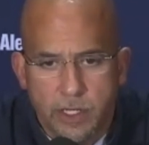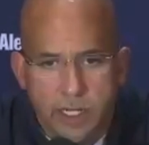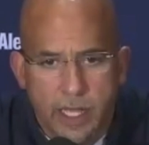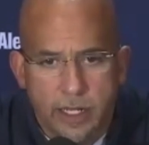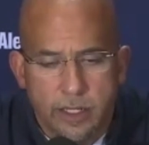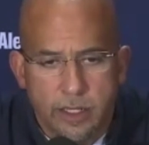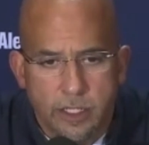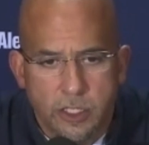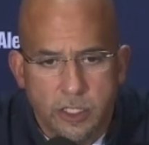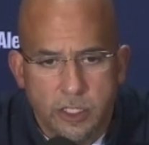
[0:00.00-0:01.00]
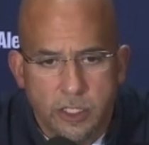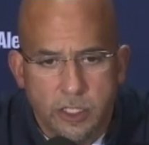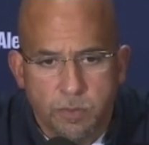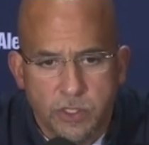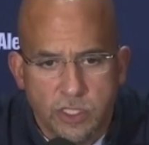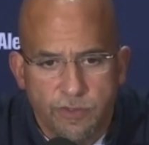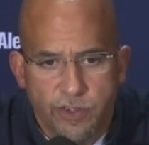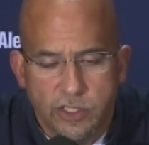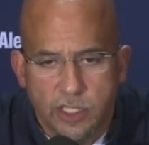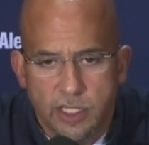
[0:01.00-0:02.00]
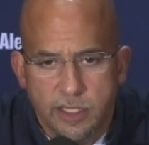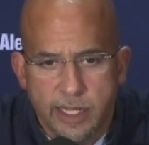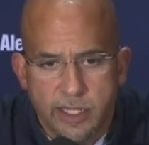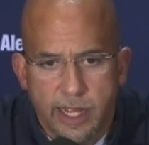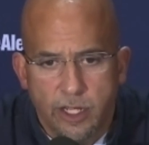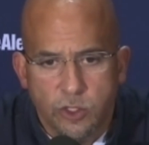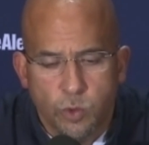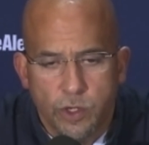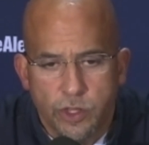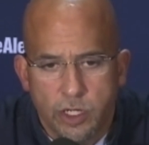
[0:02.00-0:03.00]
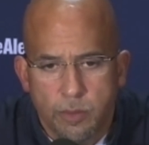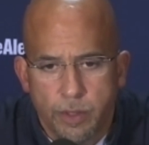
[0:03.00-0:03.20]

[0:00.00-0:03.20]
to get into the specifics and the details with you,